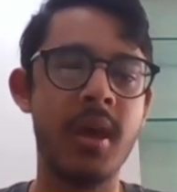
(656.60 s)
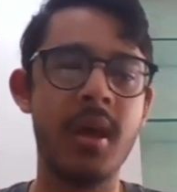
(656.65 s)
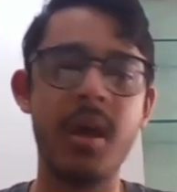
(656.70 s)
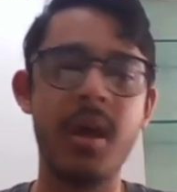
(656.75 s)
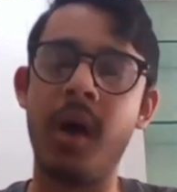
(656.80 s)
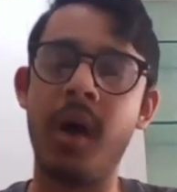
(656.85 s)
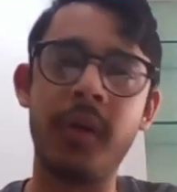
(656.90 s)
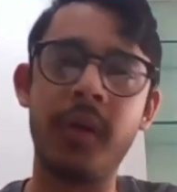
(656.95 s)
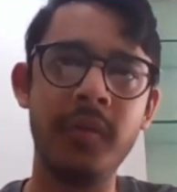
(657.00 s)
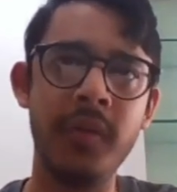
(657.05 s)

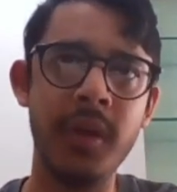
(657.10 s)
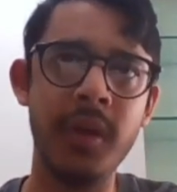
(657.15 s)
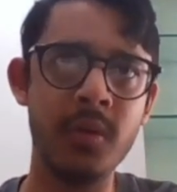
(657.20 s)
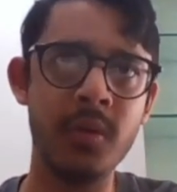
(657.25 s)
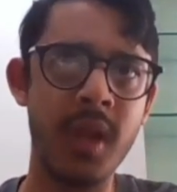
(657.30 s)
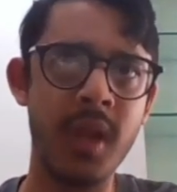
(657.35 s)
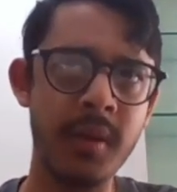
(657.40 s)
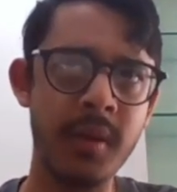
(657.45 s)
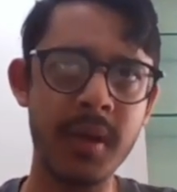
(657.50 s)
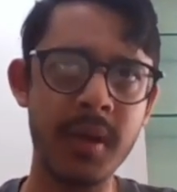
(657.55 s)
How can we do
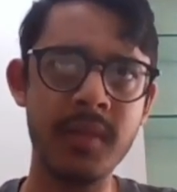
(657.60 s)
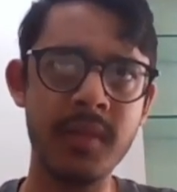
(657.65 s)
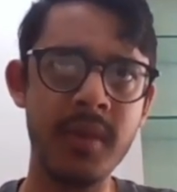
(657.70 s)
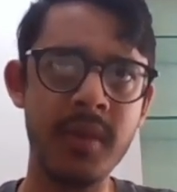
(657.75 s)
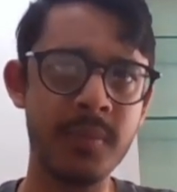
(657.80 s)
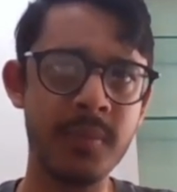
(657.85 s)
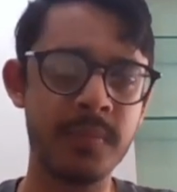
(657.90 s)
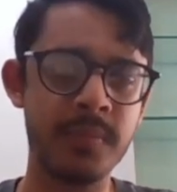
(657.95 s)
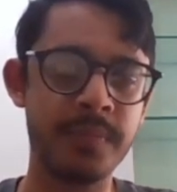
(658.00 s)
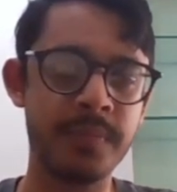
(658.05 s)
that, by the
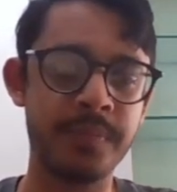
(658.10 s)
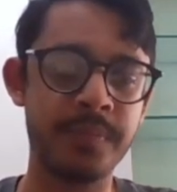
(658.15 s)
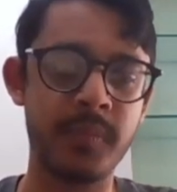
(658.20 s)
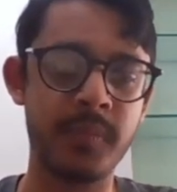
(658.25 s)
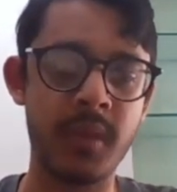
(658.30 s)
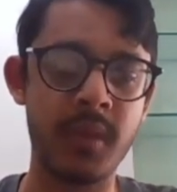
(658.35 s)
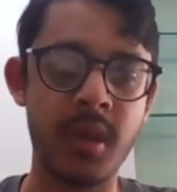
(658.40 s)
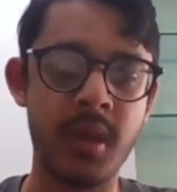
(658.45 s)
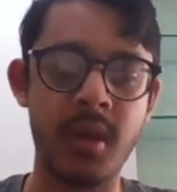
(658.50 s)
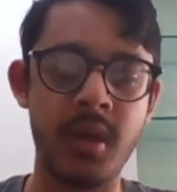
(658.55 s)
way?
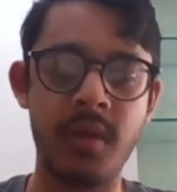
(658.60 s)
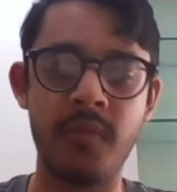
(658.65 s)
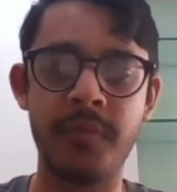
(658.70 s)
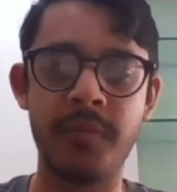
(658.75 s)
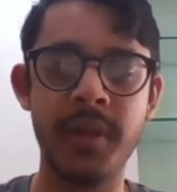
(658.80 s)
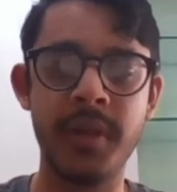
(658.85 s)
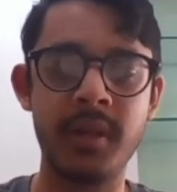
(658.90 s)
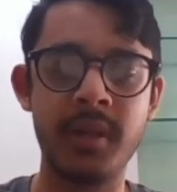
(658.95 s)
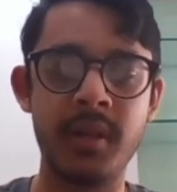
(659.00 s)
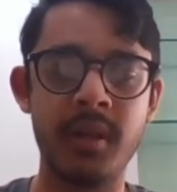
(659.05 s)

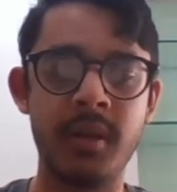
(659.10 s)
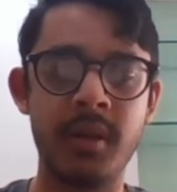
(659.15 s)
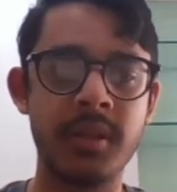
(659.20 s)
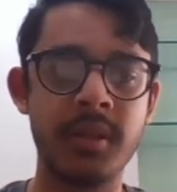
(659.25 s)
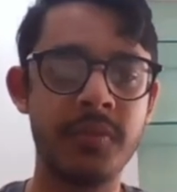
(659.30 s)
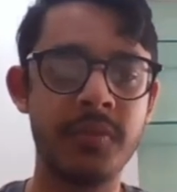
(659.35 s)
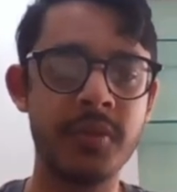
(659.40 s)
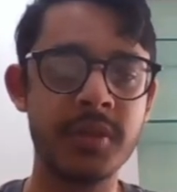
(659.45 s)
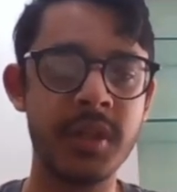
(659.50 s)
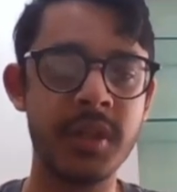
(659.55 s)
Well, the
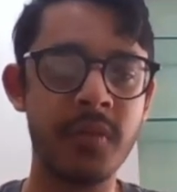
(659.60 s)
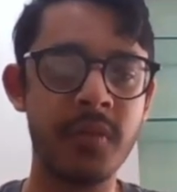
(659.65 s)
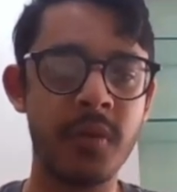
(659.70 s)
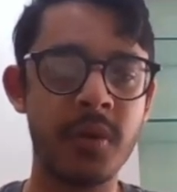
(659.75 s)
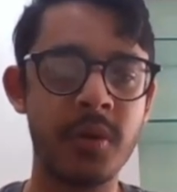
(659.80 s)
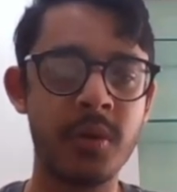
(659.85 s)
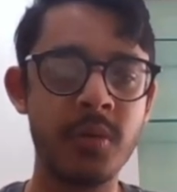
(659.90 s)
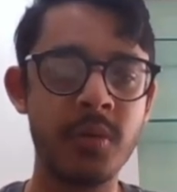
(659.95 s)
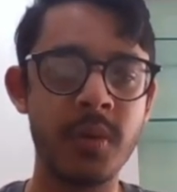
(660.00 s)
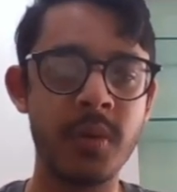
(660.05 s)
first thing we want
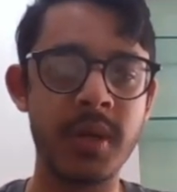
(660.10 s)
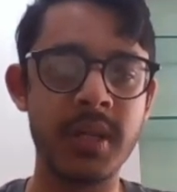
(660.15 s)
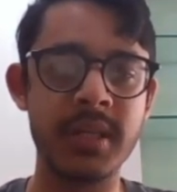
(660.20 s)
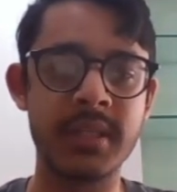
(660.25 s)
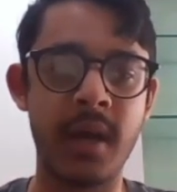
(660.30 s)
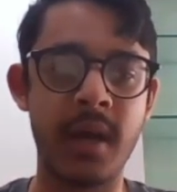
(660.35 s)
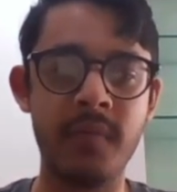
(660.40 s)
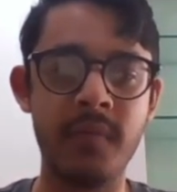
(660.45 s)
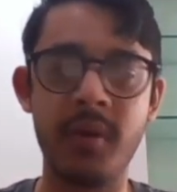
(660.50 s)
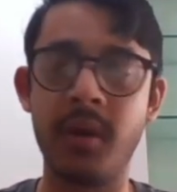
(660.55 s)
to do is
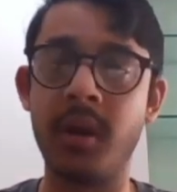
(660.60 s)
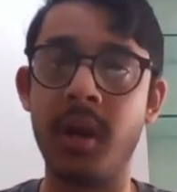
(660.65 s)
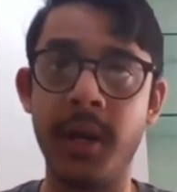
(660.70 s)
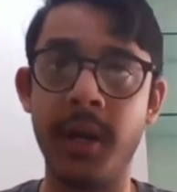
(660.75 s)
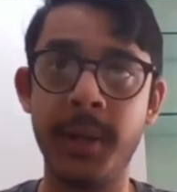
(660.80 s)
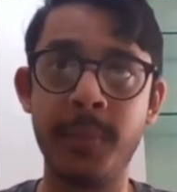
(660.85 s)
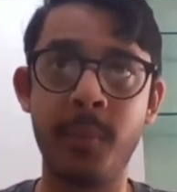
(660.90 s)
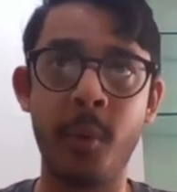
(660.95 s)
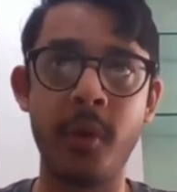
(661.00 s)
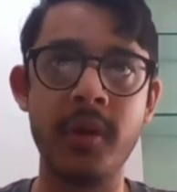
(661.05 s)
have a
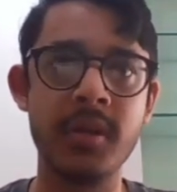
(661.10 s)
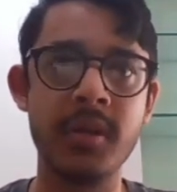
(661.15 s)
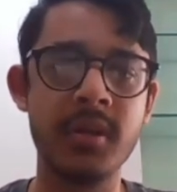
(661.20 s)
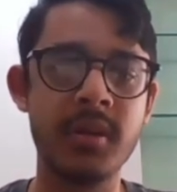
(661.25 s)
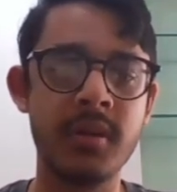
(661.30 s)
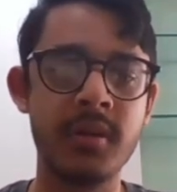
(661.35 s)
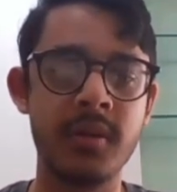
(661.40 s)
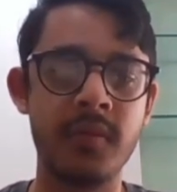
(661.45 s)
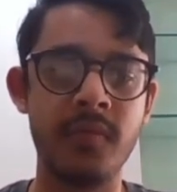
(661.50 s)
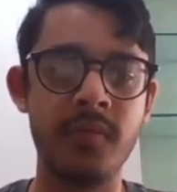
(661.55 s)
current
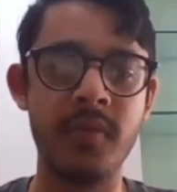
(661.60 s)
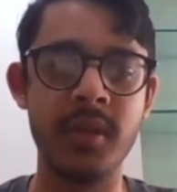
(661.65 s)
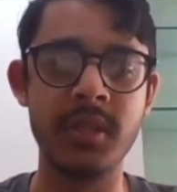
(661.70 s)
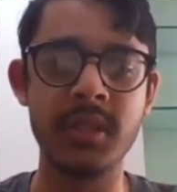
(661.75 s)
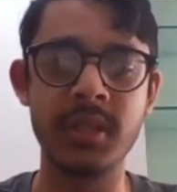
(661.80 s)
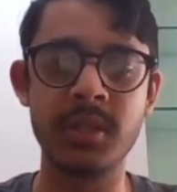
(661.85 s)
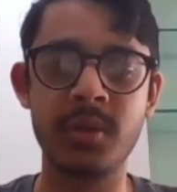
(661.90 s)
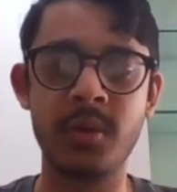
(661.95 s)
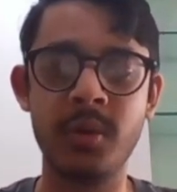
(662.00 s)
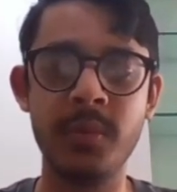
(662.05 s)
pointer, which
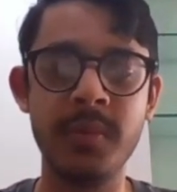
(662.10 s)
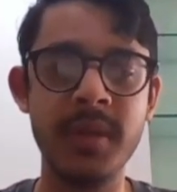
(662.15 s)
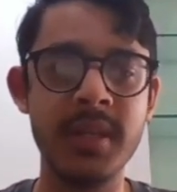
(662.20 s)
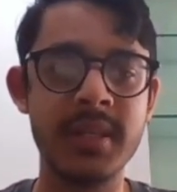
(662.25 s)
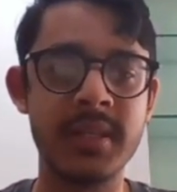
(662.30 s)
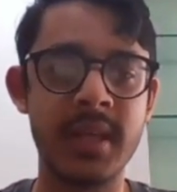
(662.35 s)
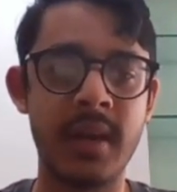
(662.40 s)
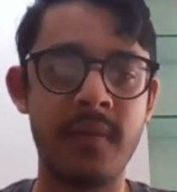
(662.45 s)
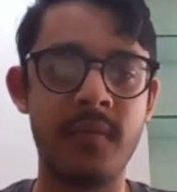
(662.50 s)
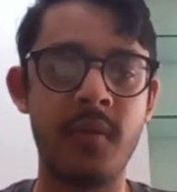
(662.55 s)
is going to be
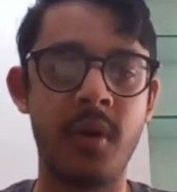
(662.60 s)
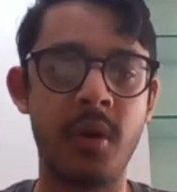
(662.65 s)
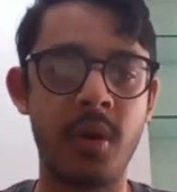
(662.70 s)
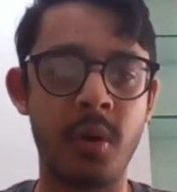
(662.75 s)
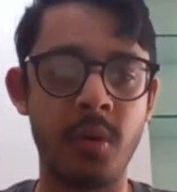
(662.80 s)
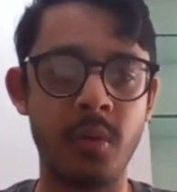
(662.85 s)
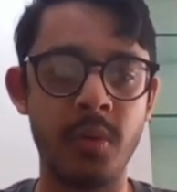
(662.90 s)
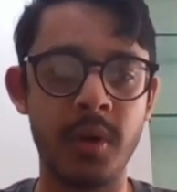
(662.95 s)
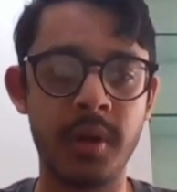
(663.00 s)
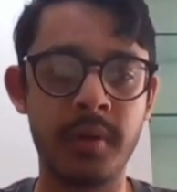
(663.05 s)

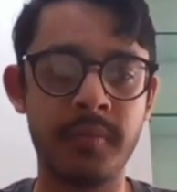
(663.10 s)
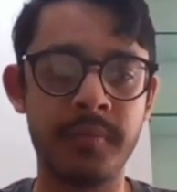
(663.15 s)
self.root.